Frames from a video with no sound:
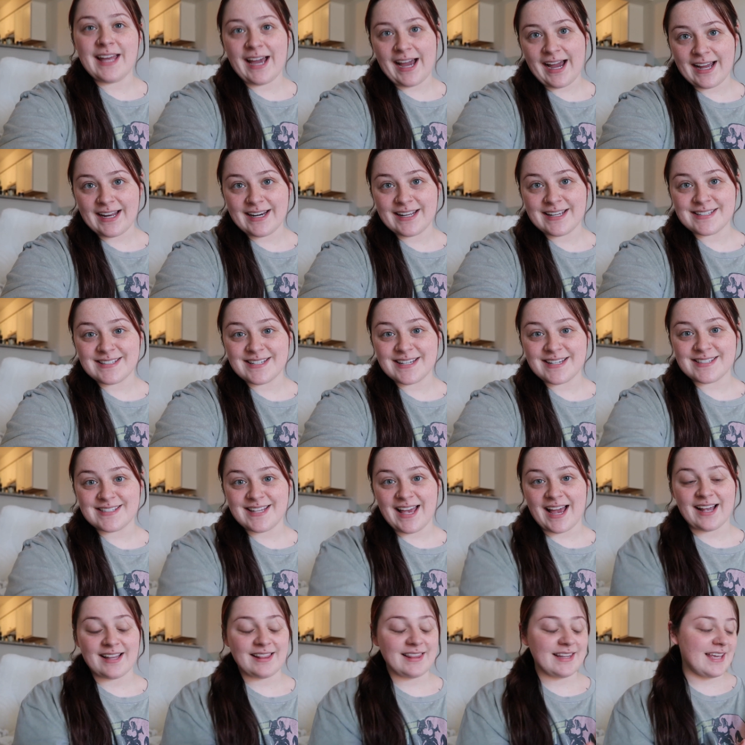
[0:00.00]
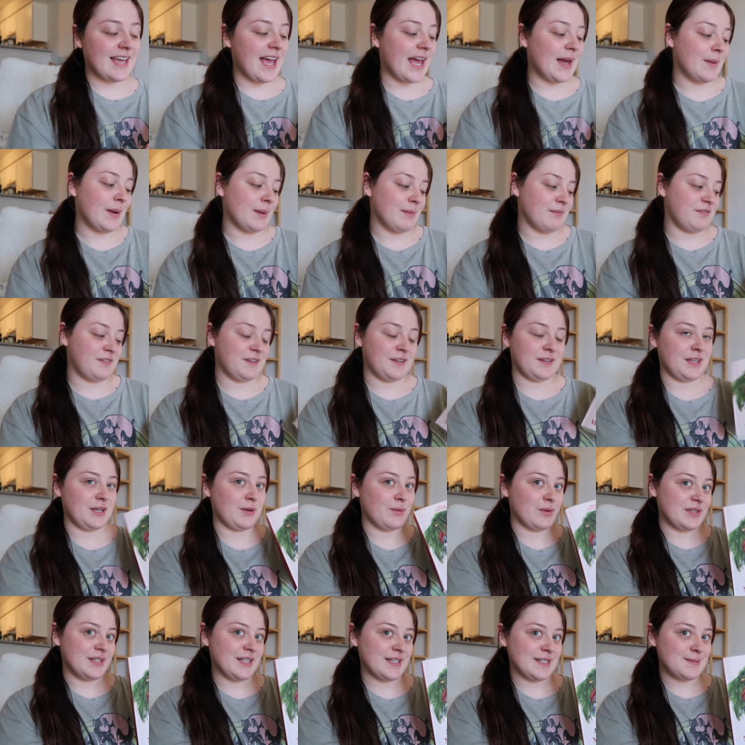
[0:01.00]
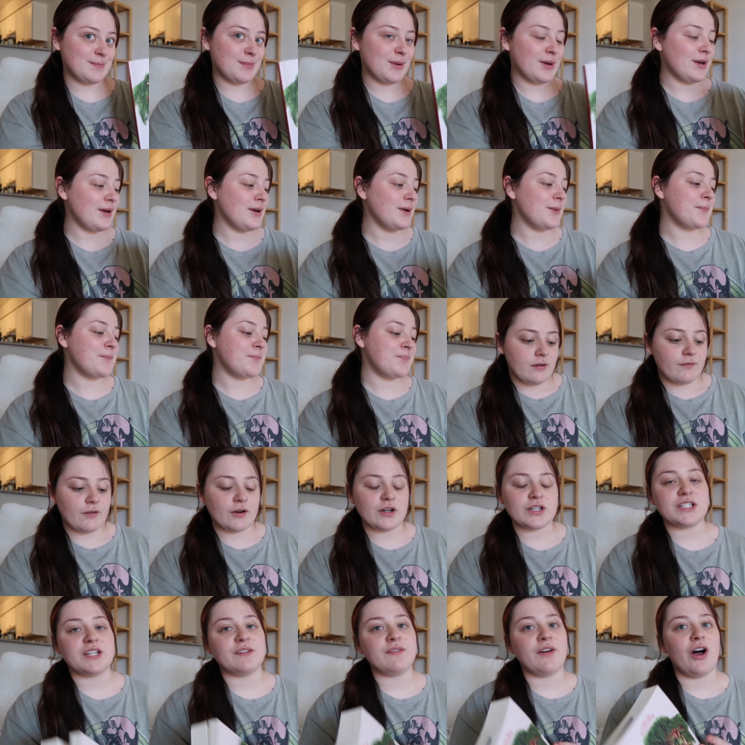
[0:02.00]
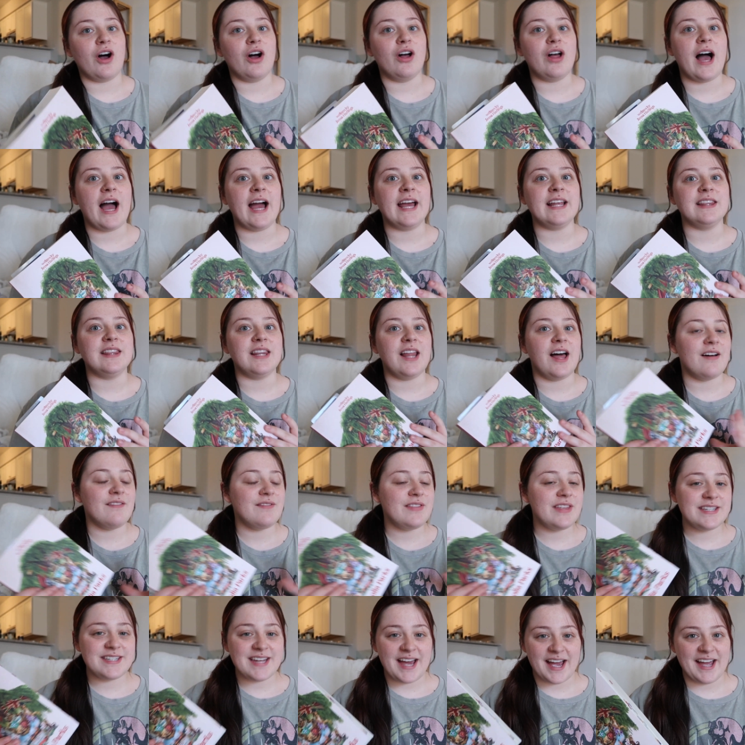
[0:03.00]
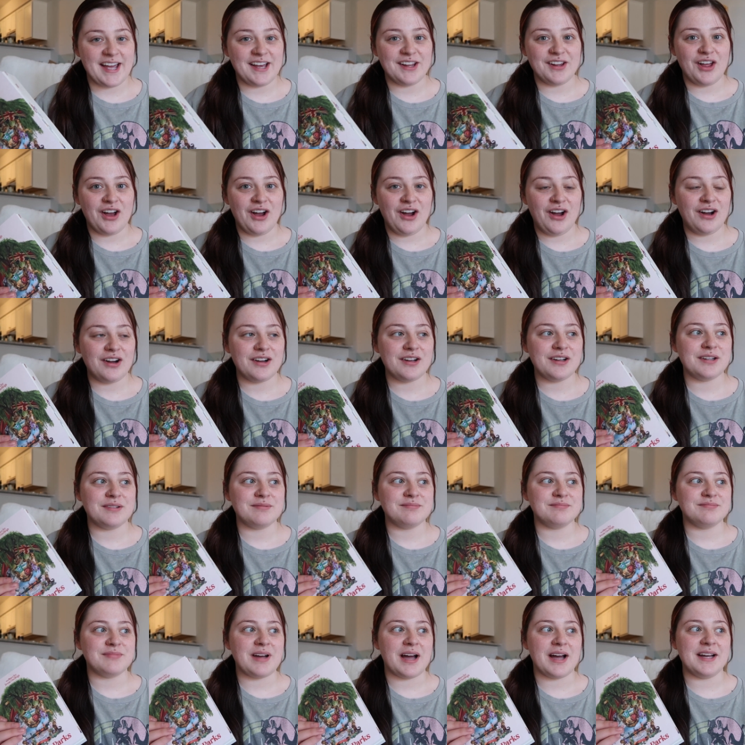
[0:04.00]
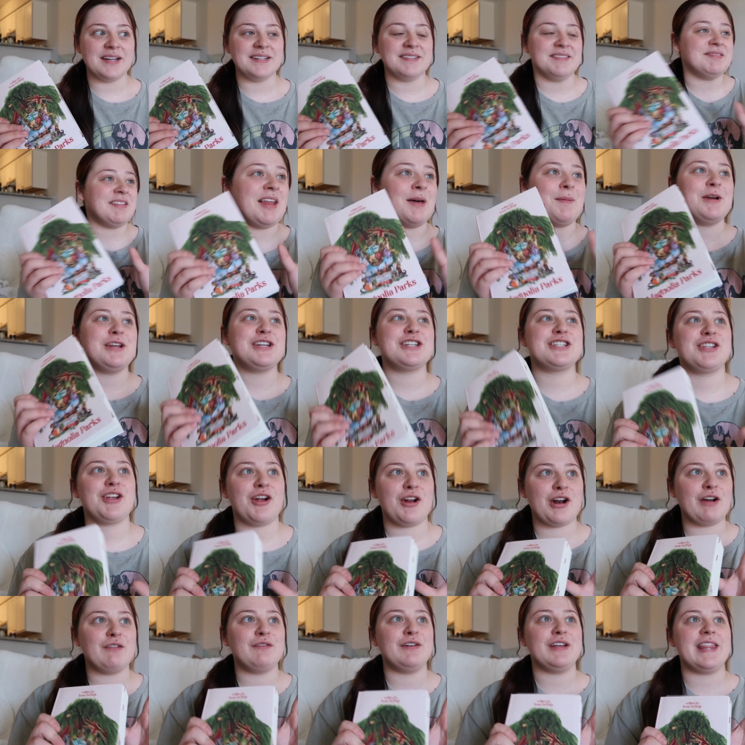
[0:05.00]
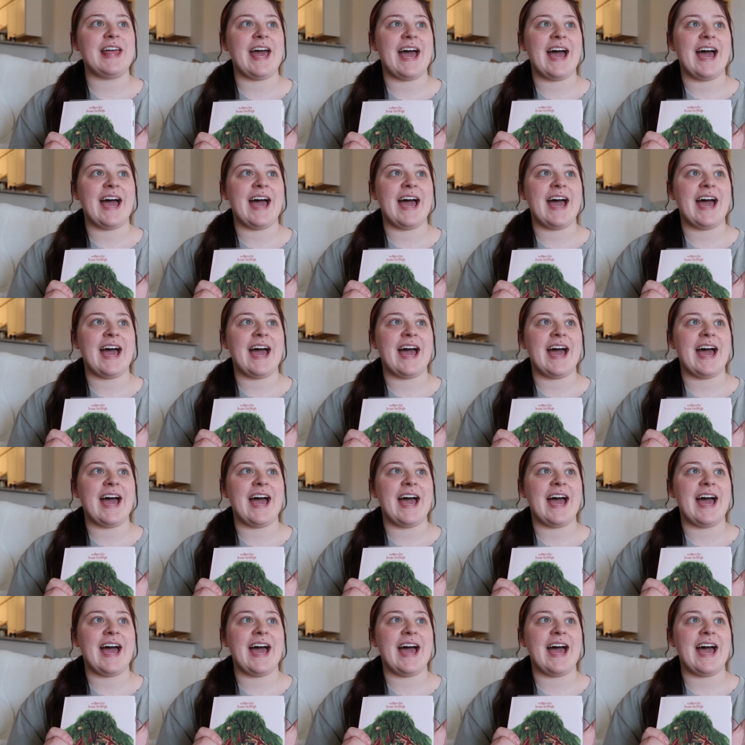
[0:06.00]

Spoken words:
that is exactly how I'm feeling with this book. First of all, I love the dialogue. Let me just start off with